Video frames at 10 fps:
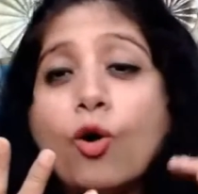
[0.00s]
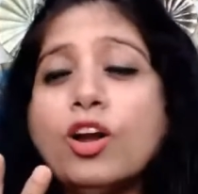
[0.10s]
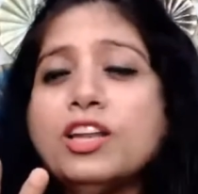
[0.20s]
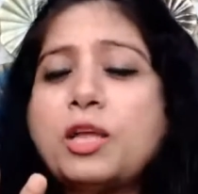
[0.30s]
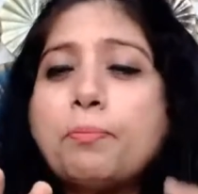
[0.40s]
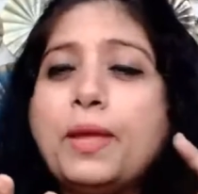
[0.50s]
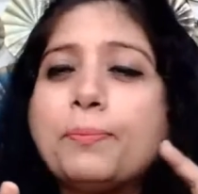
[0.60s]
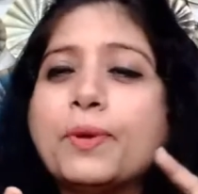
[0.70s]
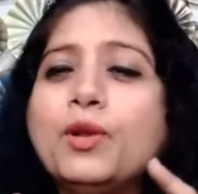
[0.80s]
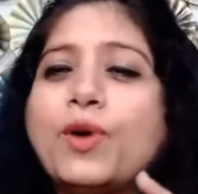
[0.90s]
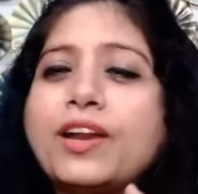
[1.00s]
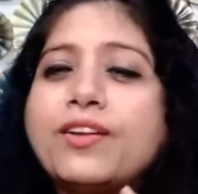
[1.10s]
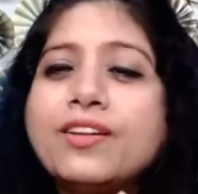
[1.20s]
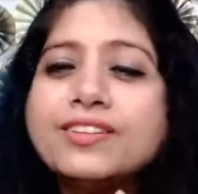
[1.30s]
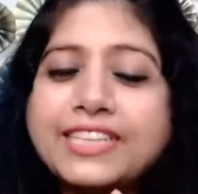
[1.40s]
All the people who
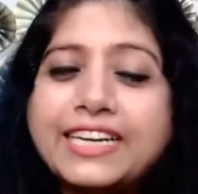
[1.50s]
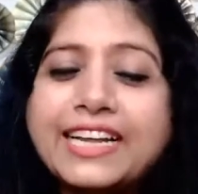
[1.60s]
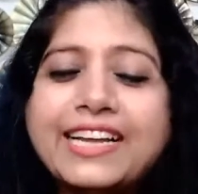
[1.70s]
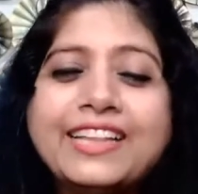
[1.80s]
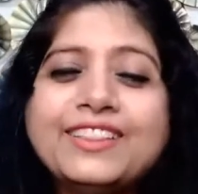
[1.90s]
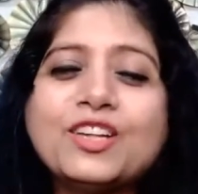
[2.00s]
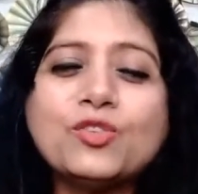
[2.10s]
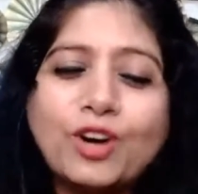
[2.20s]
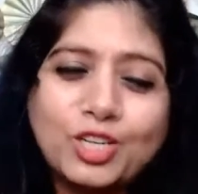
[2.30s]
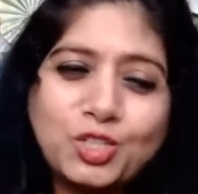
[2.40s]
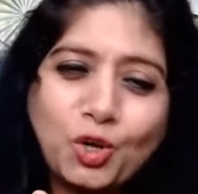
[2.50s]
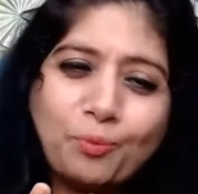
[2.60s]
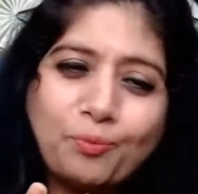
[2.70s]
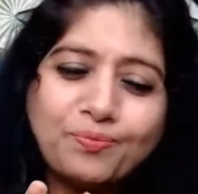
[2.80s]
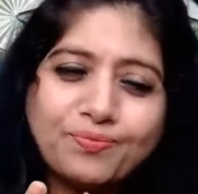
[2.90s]
are sitting in this
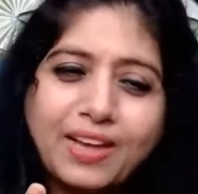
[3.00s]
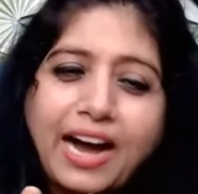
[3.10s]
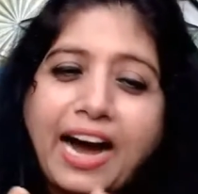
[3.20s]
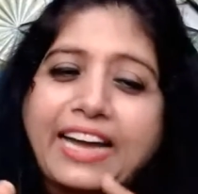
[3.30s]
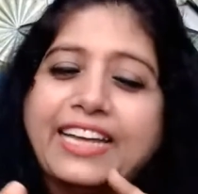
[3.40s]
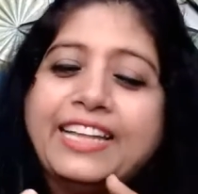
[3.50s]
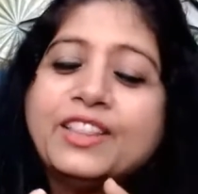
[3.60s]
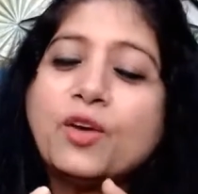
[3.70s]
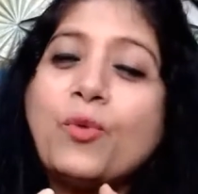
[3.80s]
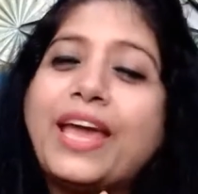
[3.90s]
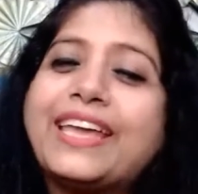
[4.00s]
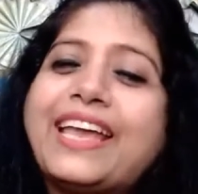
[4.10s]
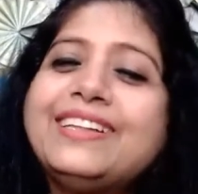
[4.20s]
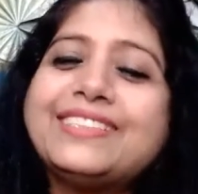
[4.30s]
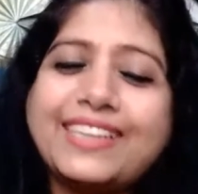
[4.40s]
workshop are in the
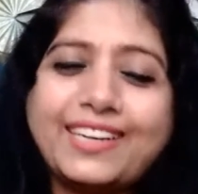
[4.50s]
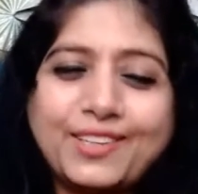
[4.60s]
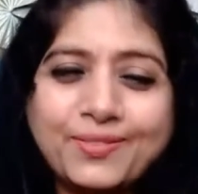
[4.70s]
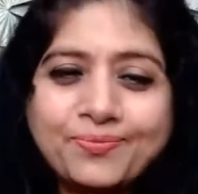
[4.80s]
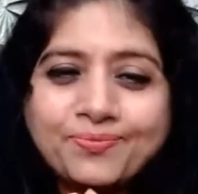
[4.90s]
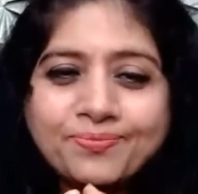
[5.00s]
waking state.